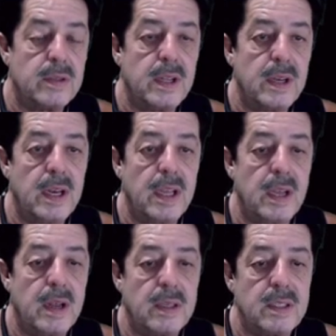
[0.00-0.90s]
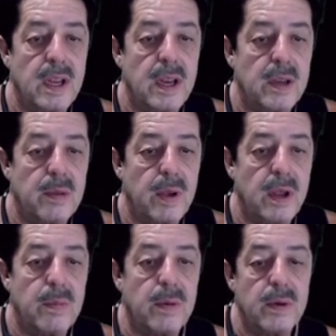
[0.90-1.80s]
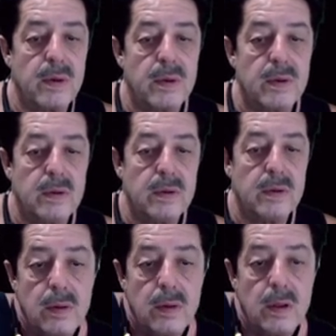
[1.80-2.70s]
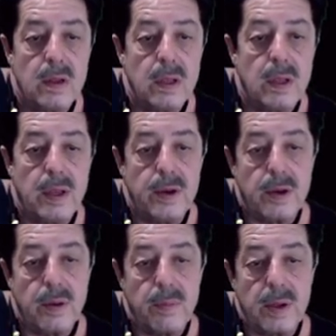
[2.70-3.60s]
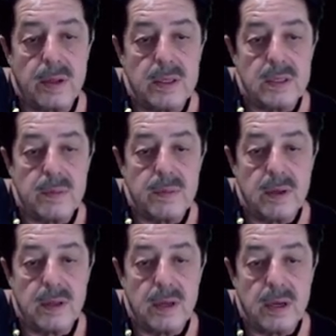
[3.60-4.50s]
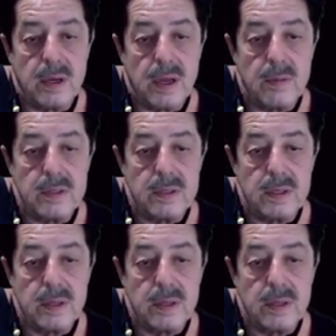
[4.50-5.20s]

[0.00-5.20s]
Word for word: and any kind of sanding paper. And you can pick these up online at Amazon.